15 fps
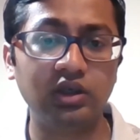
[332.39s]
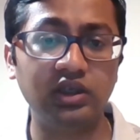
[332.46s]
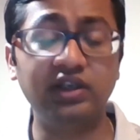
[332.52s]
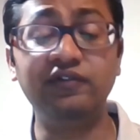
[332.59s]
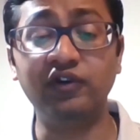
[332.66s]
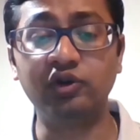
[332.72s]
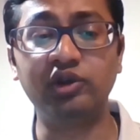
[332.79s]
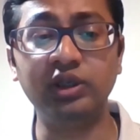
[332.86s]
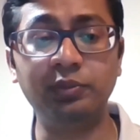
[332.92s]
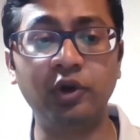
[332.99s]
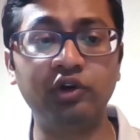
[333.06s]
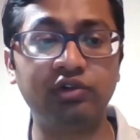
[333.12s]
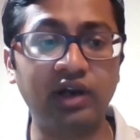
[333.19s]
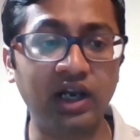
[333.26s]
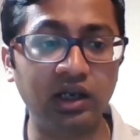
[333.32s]
If you keep
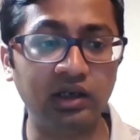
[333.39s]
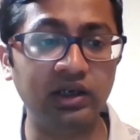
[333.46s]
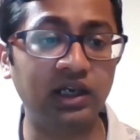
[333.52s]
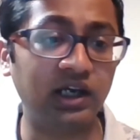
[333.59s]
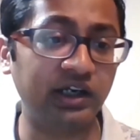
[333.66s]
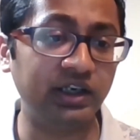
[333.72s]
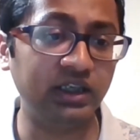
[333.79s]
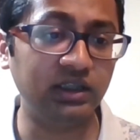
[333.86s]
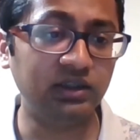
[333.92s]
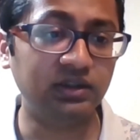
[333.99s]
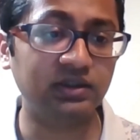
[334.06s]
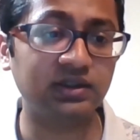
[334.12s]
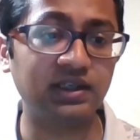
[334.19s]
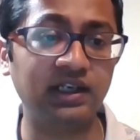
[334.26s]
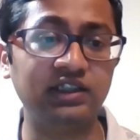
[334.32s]
on learning
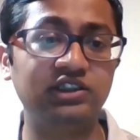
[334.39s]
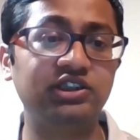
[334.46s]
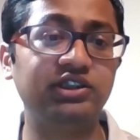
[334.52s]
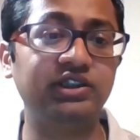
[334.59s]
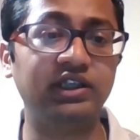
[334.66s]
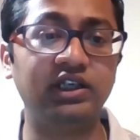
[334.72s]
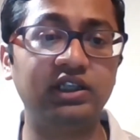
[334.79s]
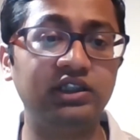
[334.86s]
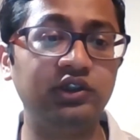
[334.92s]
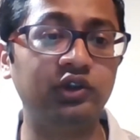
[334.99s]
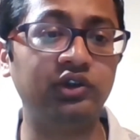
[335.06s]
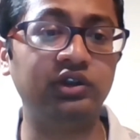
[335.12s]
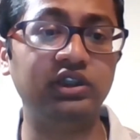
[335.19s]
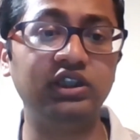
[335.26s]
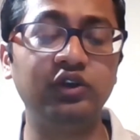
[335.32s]
and share
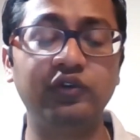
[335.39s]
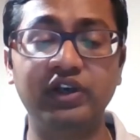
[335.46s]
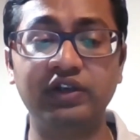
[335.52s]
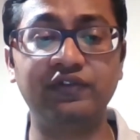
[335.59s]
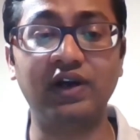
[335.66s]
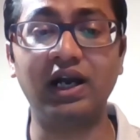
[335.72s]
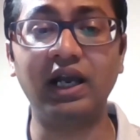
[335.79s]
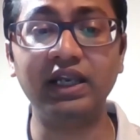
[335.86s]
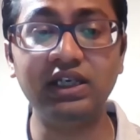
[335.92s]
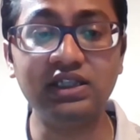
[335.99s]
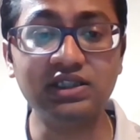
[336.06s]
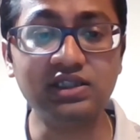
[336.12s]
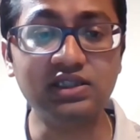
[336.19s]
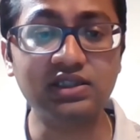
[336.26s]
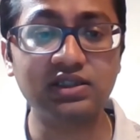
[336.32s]
your innovative
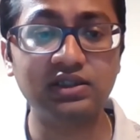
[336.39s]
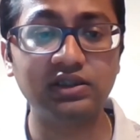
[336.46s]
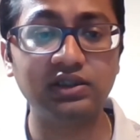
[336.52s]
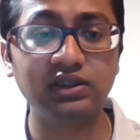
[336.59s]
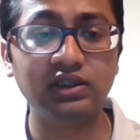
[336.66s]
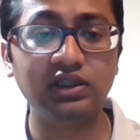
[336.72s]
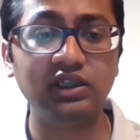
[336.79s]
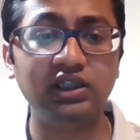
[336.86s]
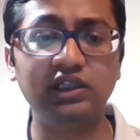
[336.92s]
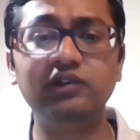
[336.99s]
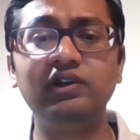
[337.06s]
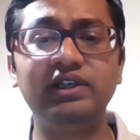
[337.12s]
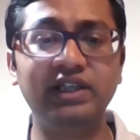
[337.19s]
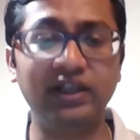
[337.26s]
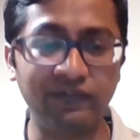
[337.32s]
ideas,
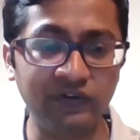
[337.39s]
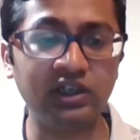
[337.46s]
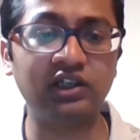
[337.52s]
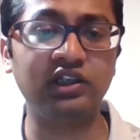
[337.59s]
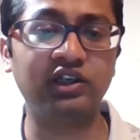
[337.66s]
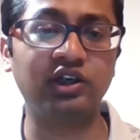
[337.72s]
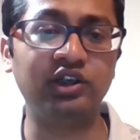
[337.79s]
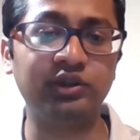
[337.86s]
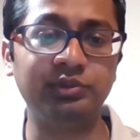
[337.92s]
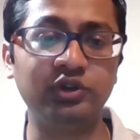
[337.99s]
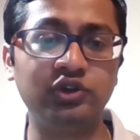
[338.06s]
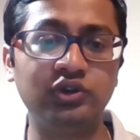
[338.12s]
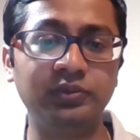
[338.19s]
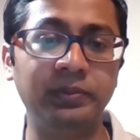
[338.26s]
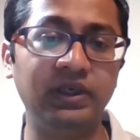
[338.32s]
you'll definitely contribute
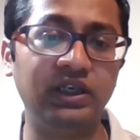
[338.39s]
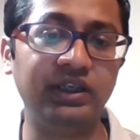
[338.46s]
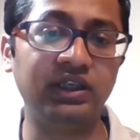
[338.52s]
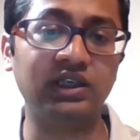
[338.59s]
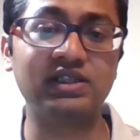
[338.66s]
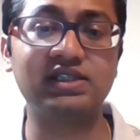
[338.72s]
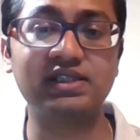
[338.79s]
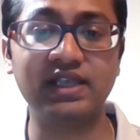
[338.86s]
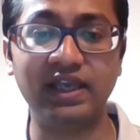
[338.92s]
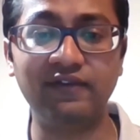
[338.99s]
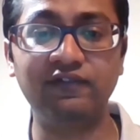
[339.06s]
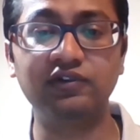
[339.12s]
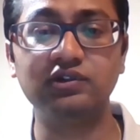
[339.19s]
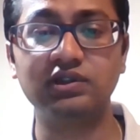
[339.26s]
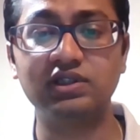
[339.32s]
to building a
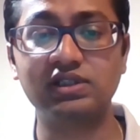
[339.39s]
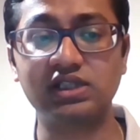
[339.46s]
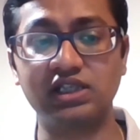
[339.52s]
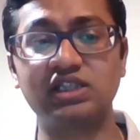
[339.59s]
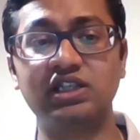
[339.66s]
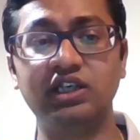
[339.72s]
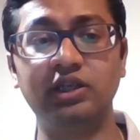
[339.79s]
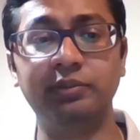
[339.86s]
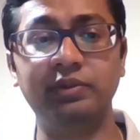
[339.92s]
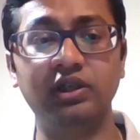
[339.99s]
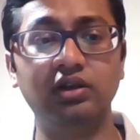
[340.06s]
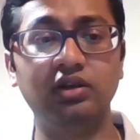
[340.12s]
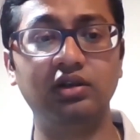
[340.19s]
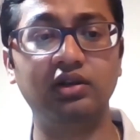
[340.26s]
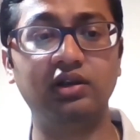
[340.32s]
safe, sustainable,
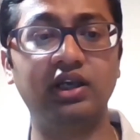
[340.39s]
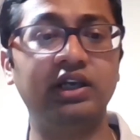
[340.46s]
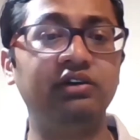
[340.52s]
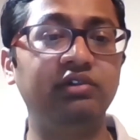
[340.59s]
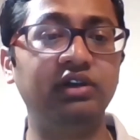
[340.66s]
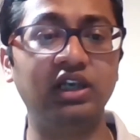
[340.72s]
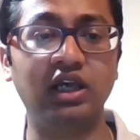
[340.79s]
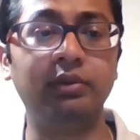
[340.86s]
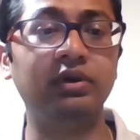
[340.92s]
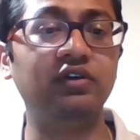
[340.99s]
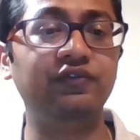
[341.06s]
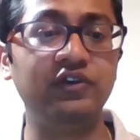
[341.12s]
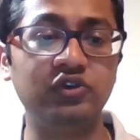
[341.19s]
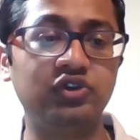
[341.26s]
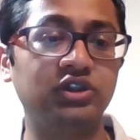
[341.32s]
and reliable
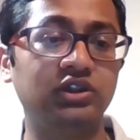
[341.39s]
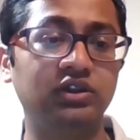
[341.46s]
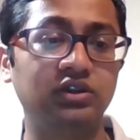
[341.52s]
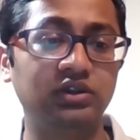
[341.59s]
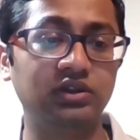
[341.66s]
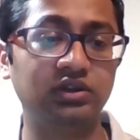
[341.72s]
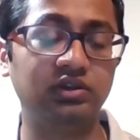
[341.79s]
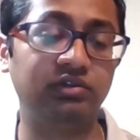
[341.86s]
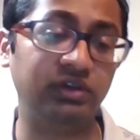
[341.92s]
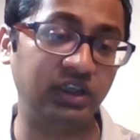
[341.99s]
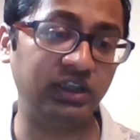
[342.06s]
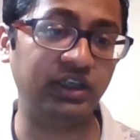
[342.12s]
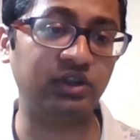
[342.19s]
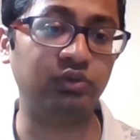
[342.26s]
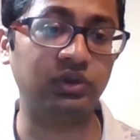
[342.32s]
future rail
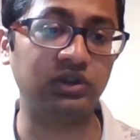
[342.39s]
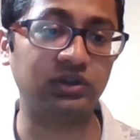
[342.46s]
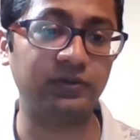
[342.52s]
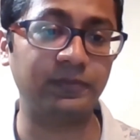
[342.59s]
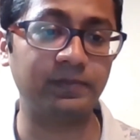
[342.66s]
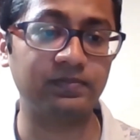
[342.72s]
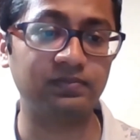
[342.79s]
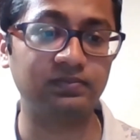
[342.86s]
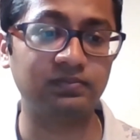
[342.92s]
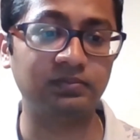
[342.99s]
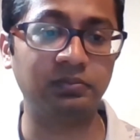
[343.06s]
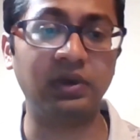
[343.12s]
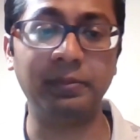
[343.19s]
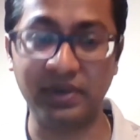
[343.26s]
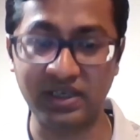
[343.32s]
network.
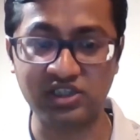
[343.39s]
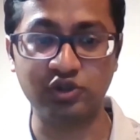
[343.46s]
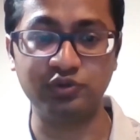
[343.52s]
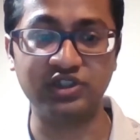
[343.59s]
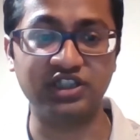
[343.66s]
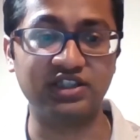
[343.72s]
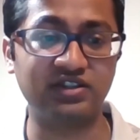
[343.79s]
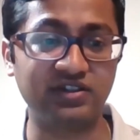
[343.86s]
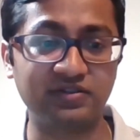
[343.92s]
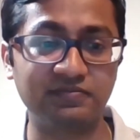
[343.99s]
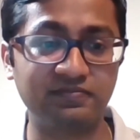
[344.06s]
My best wishes.